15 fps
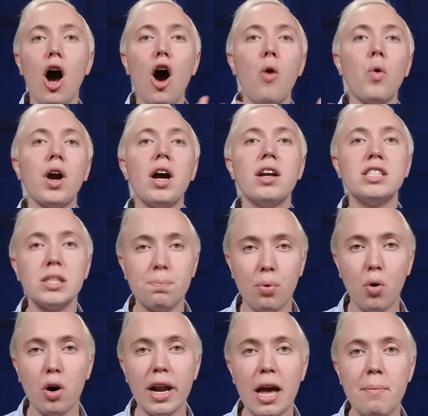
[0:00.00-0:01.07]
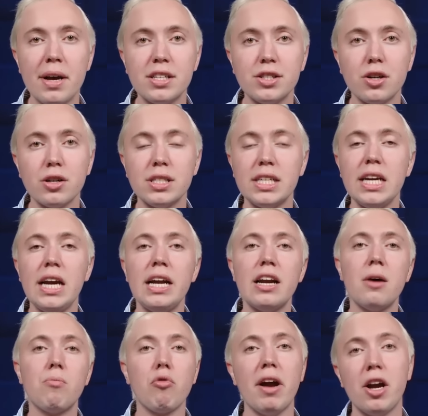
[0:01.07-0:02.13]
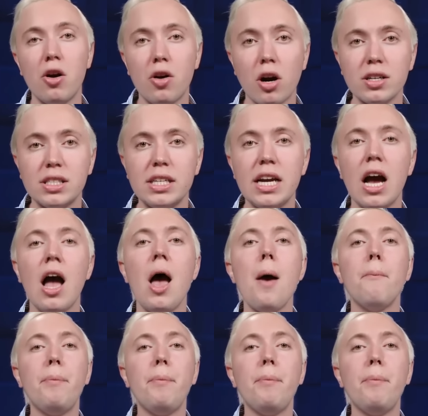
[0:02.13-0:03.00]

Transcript: Oh, we're going to support MS-13 and Abrego Garcia.